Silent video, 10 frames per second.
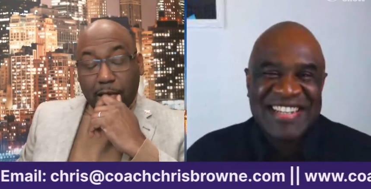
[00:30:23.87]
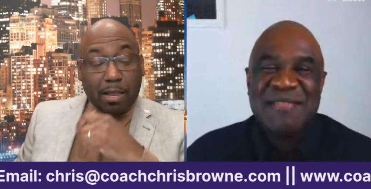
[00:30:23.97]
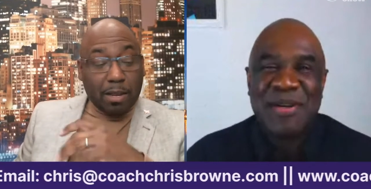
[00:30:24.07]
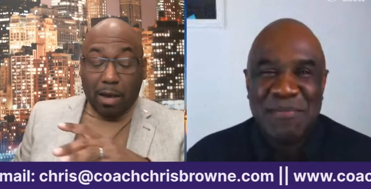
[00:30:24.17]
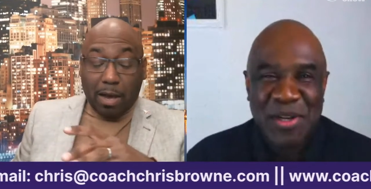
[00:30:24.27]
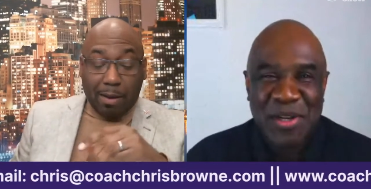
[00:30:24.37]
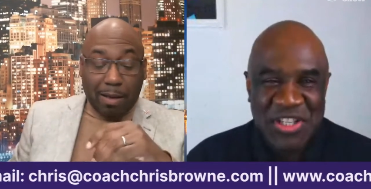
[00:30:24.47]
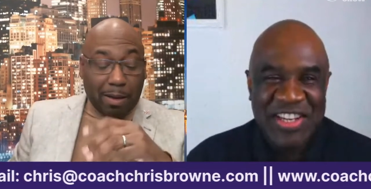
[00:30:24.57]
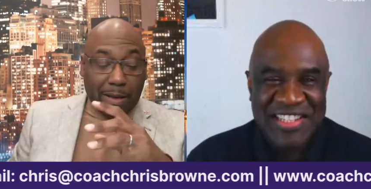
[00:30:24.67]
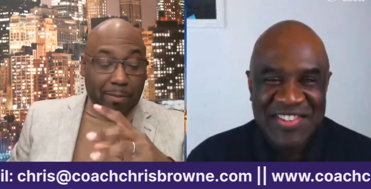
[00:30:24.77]
Speaker 1: right? But
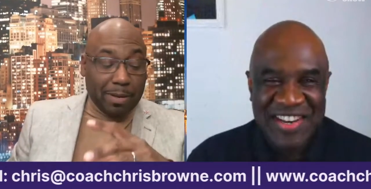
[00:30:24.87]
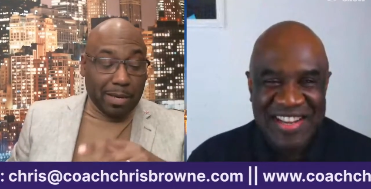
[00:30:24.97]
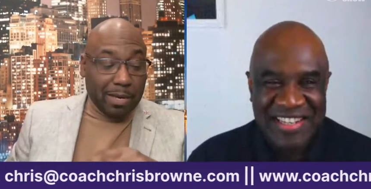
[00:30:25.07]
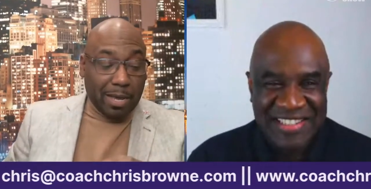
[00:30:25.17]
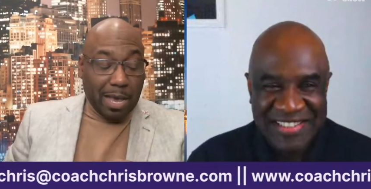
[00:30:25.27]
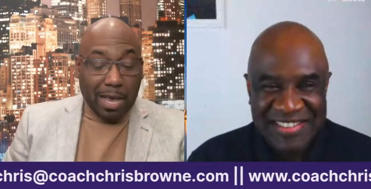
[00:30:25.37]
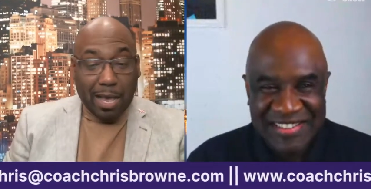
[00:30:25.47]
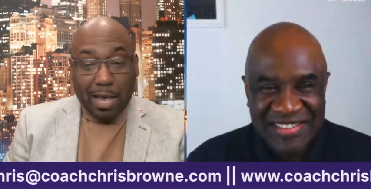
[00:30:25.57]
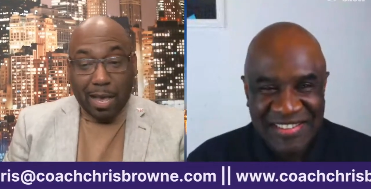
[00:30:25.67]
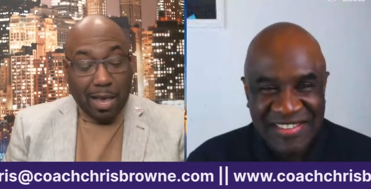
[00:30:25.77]
most of it is online.
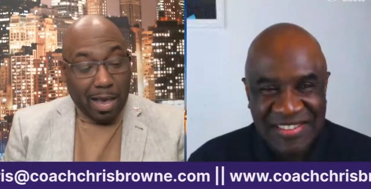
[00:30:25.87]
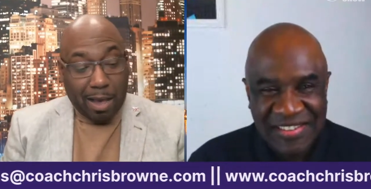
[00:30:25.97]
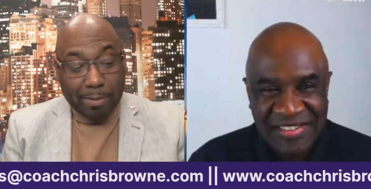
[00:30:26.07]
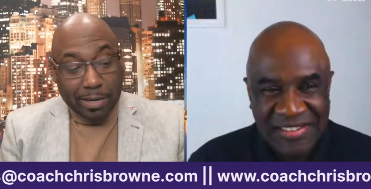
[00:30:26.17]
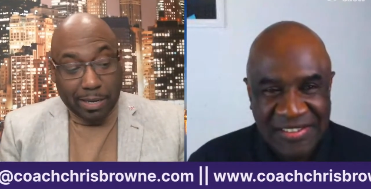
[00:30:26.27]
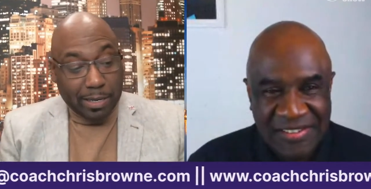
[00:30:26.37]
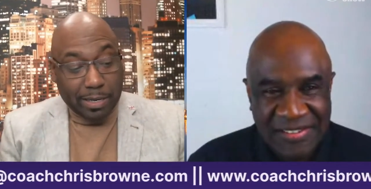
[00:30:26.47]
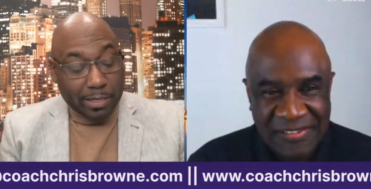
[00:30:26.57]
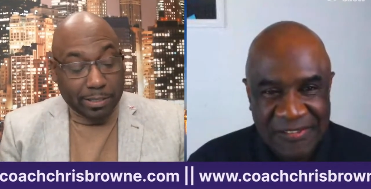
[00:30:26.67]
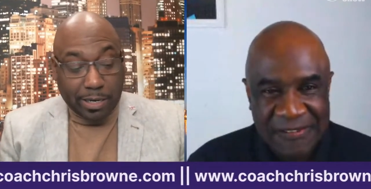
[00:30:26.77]
I mean, it, it has
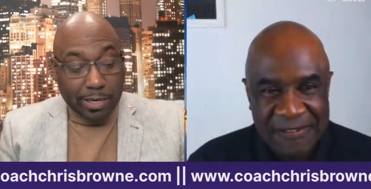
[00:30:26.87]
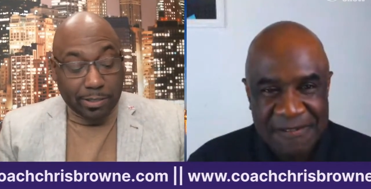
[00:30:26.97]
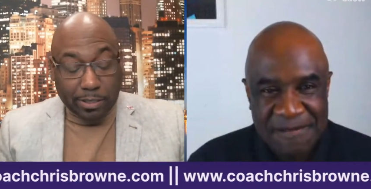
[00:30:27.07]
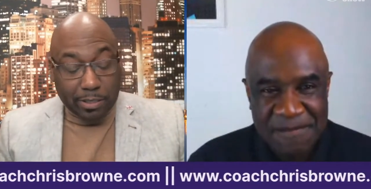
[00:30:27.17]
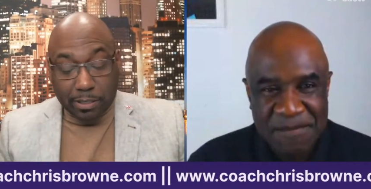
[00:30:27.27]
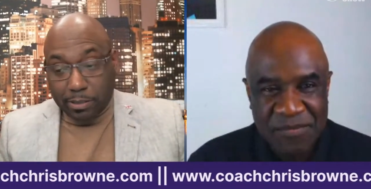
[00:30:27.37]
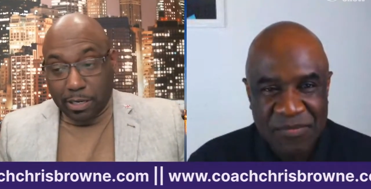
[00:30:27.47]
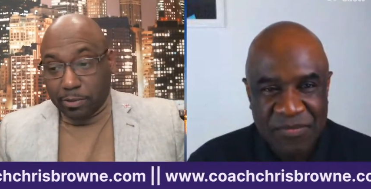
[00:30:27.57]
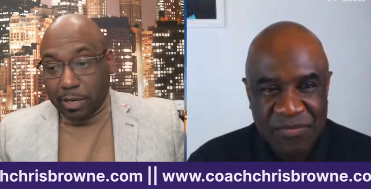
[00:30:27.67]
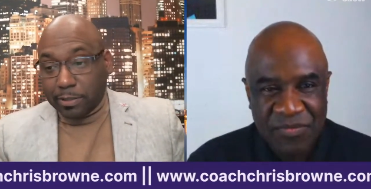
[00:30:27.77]
changed. It has changed
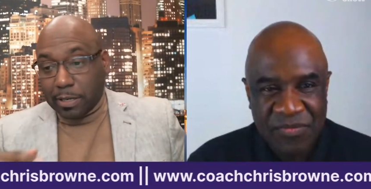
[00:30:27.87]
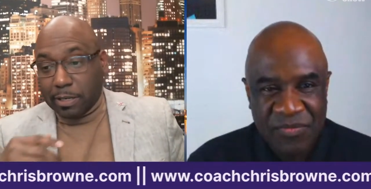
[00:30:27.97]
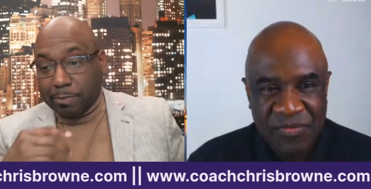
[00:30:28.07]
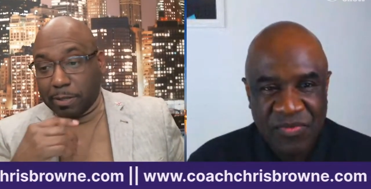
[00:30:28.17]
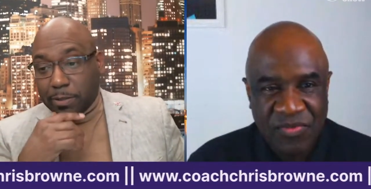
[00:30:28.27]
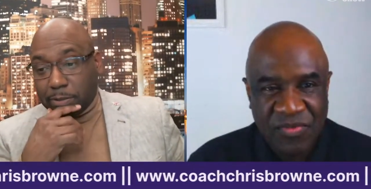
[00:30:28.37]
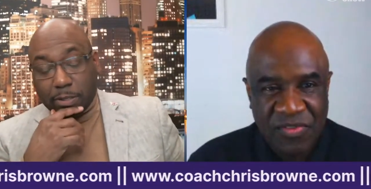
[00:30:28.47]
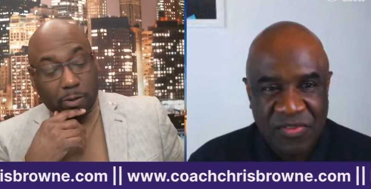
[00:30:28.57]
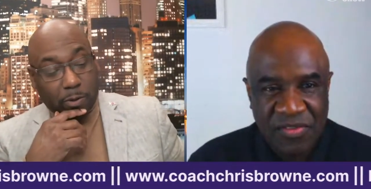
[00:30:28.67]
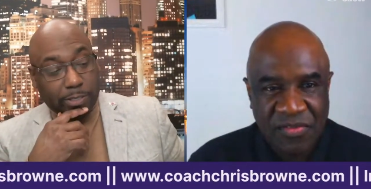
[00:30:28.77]
drastically because in
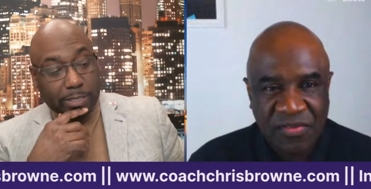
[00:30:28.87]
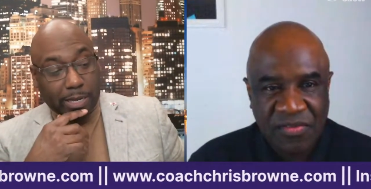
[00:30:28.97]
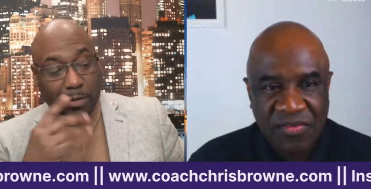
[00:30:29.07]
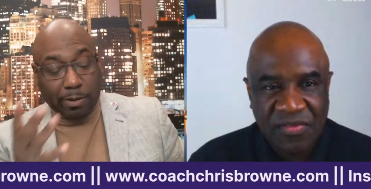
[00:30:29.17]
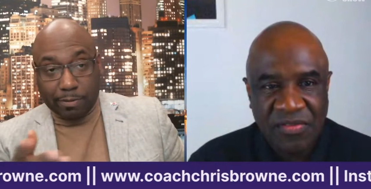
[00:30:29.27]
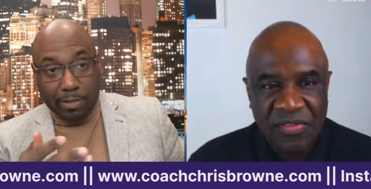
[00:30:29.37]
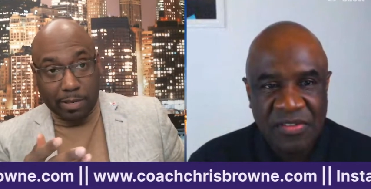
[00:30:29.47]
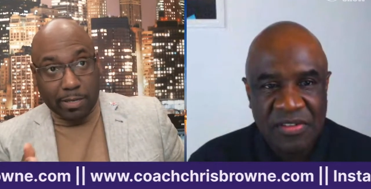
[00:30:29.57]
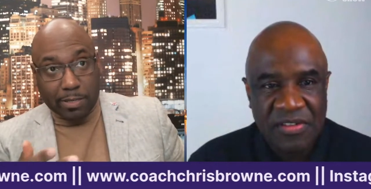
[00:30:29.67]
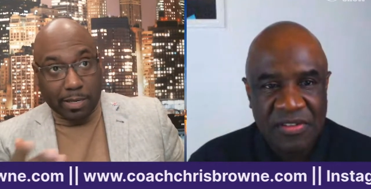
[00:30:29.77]
courts now everything
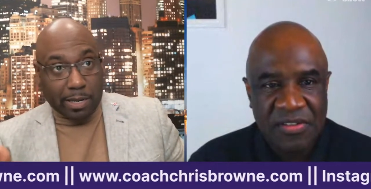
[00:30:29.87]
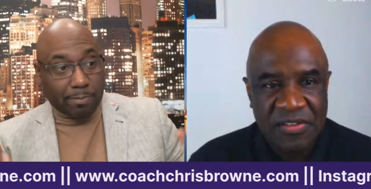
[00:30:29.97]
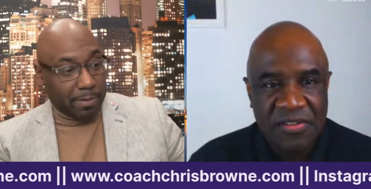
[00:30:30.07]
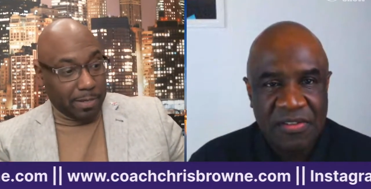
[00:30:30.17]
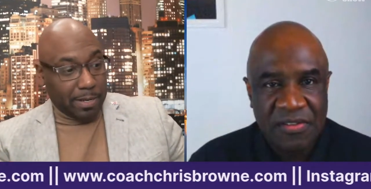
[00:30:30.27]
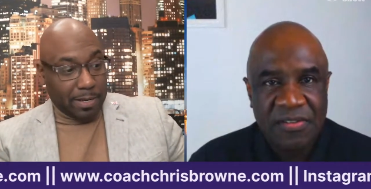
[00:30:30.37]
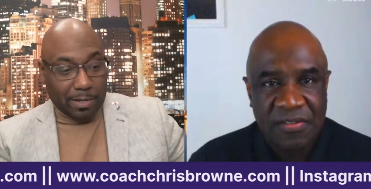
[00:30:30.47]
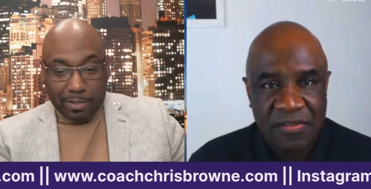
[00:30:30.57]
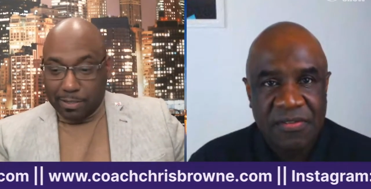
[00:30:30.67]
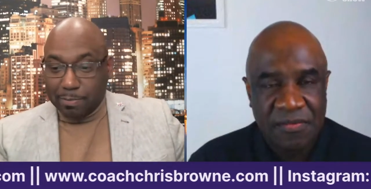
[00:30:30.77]
is. Um,
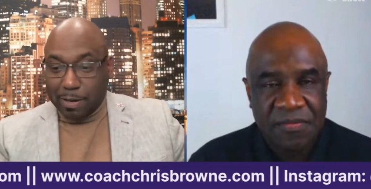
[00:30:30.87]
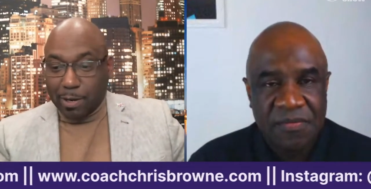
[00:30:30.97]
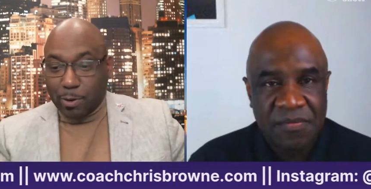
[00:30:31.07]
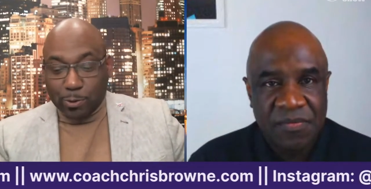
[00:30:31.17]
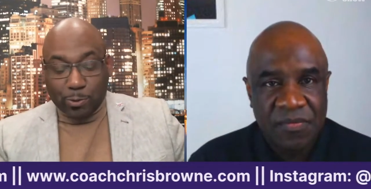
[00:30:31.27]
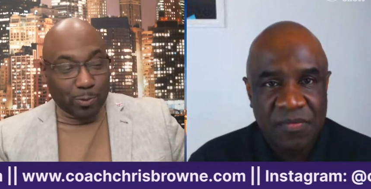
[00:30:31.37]
this is my courtroom